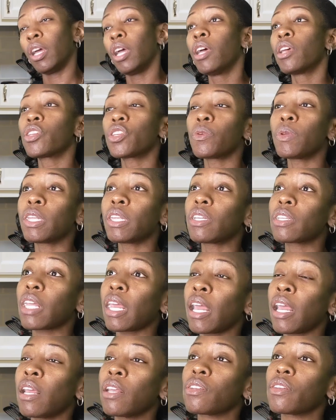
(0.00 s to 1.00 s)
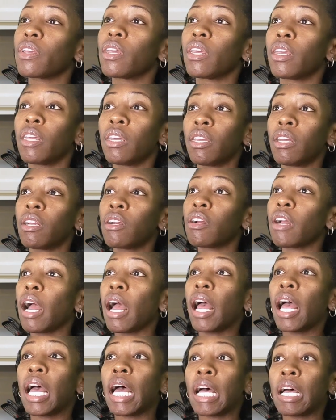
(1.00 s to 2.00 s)
So in this case, here
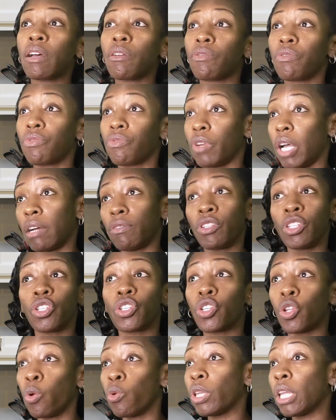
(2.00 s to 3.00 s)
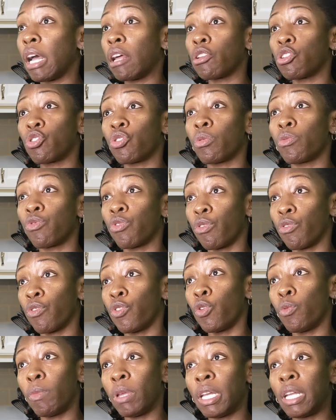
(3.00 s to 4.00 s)
I've just soaked down the shrimp for a
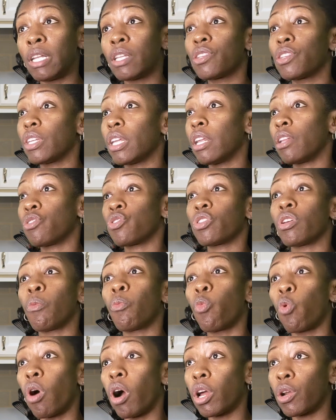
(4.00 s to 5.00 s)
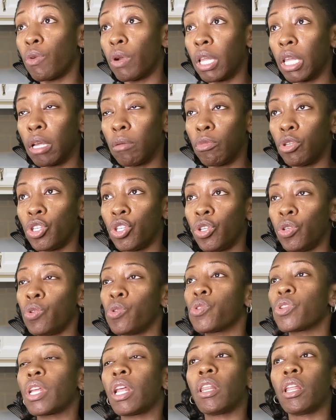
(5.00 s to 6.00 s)
few minutes in some water and lemon
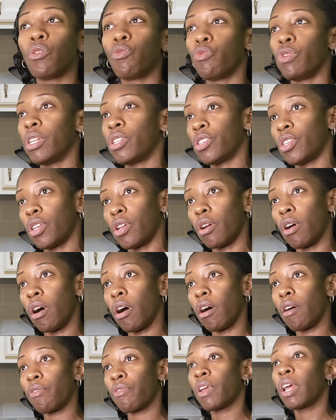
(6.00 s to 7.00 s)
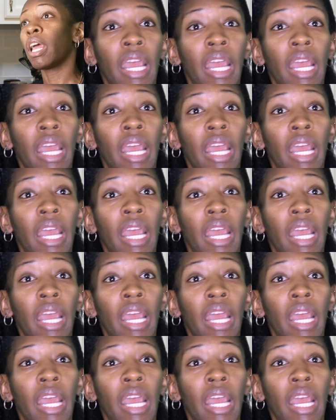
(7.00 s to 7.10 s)
juice and then rinsed it off.